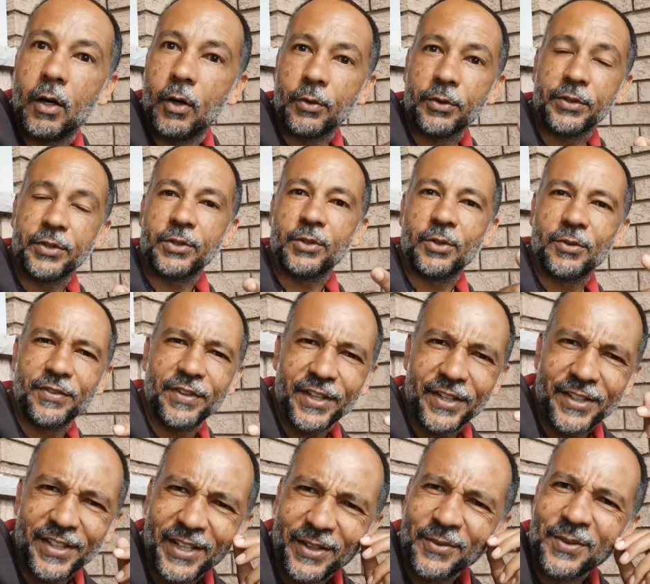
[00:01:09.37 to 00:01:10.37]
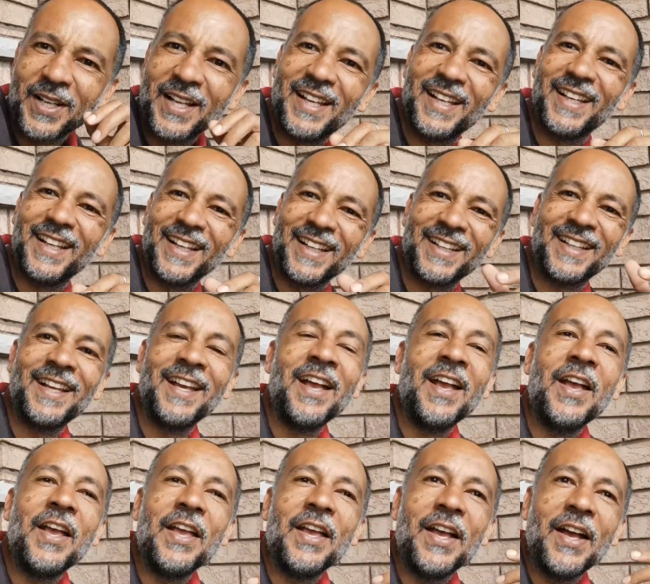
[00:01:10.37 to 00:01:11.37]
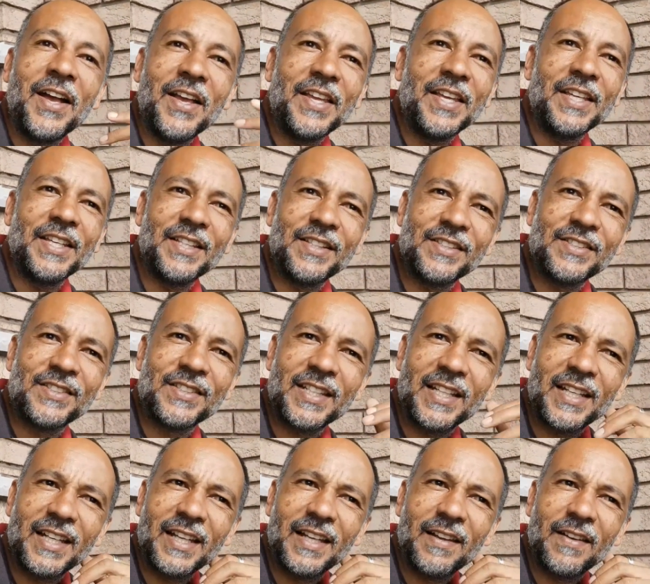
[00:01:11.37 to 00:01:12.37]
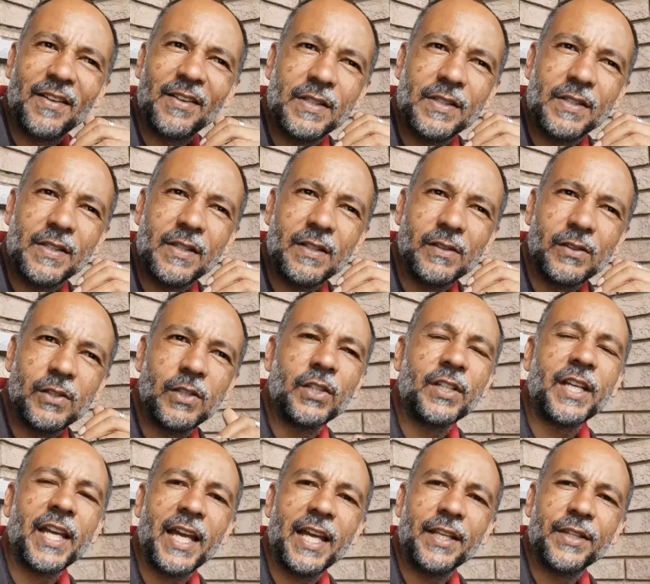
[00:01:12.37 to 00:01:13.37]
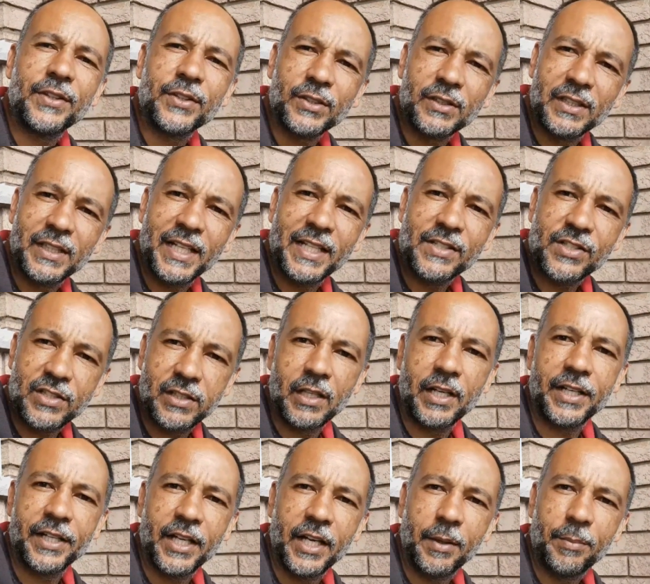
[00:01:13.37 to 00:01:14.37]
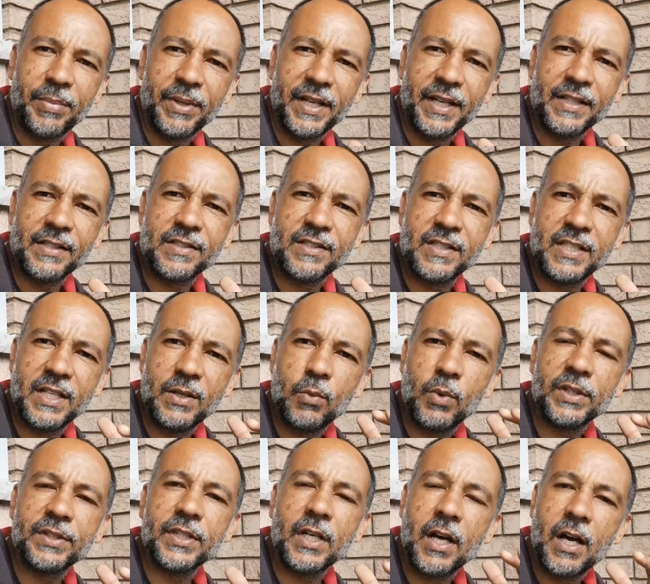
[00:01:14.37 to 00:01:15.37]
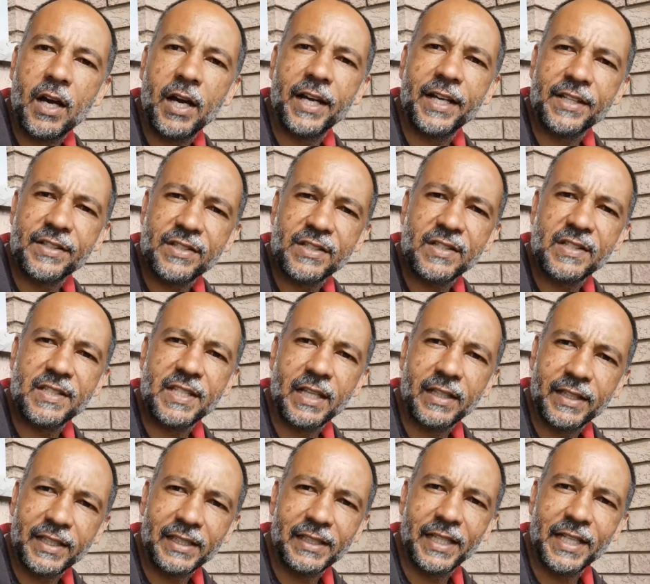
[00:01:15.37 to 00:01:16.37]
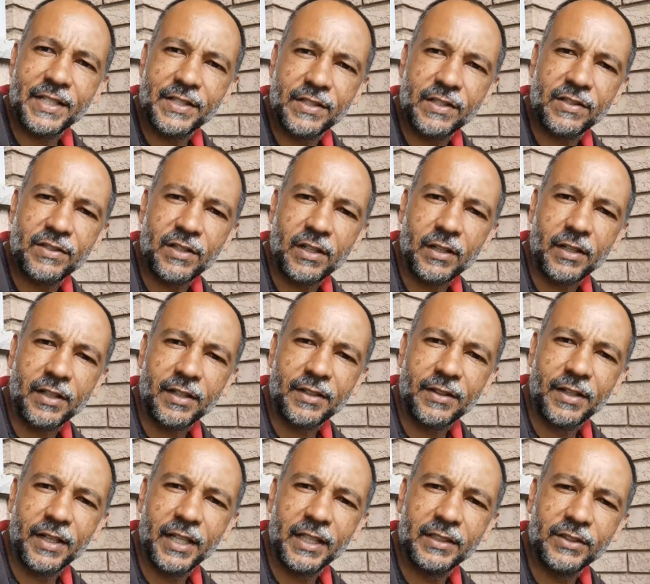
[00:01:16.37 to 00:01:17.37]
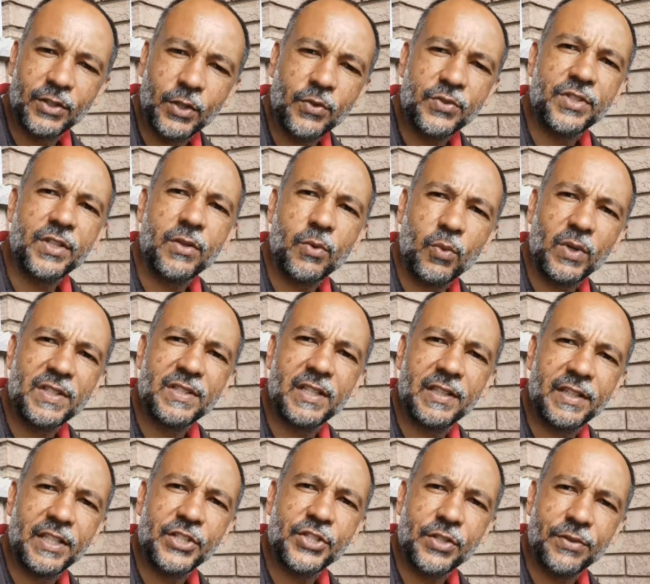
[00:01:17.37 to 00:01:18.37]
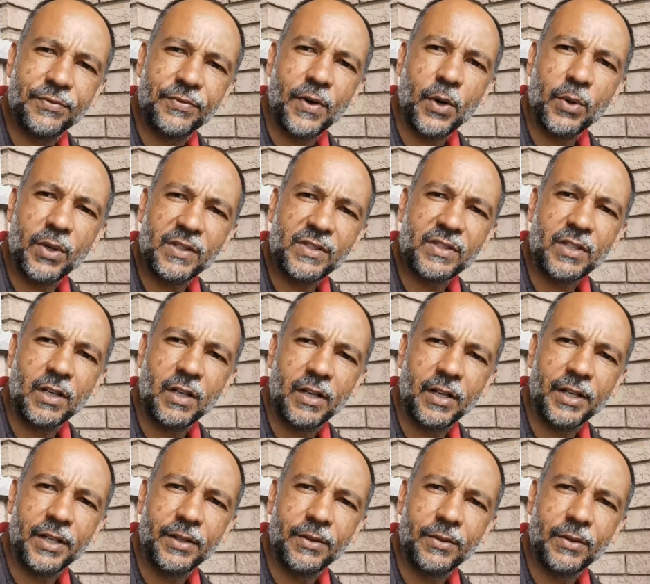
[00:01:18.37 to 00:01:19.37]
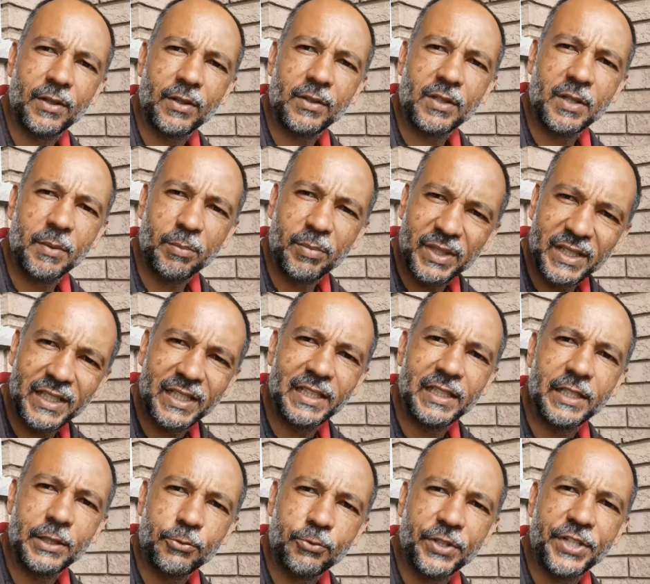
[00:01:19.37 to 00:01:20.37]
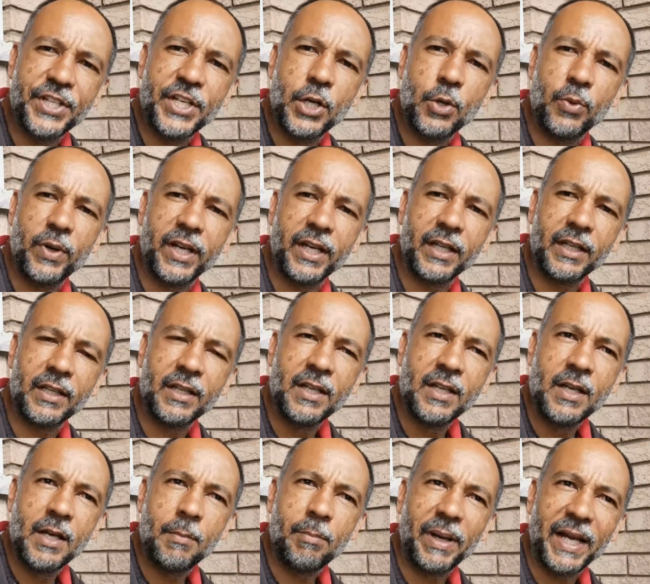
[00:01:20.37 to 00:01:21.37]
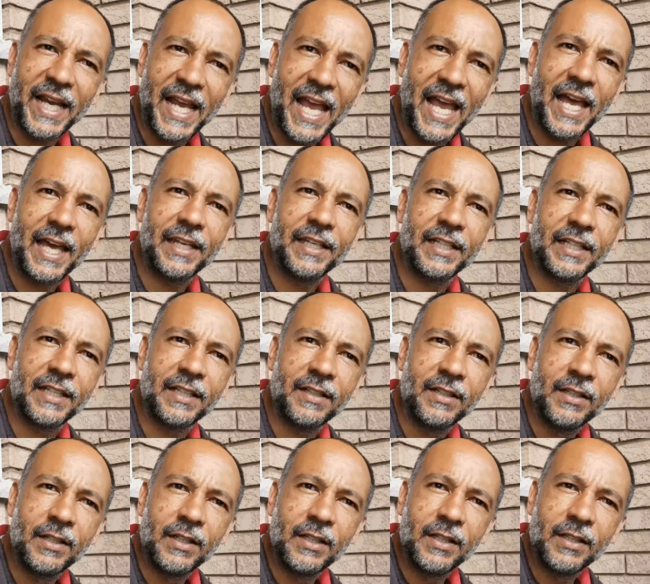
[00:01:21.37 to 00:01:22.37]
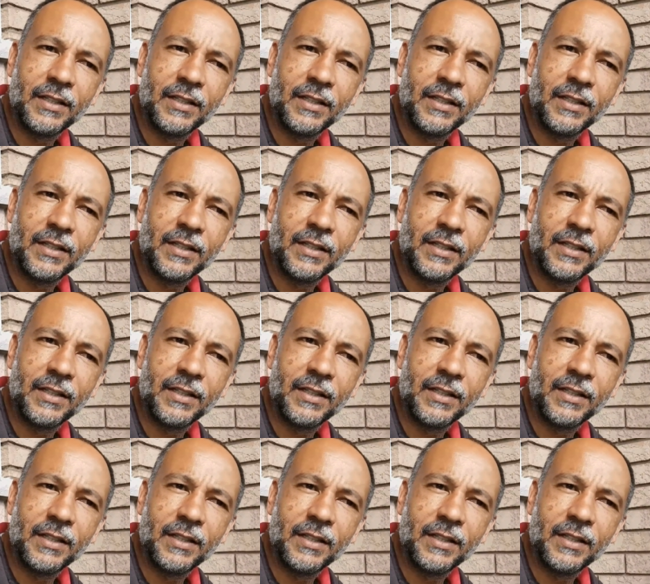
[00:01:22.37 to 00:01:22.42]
oh, you're over there now, is look at their lens lineup and see what the highest selling lenses are. And those are the ones that they should focus on completely renewing by adding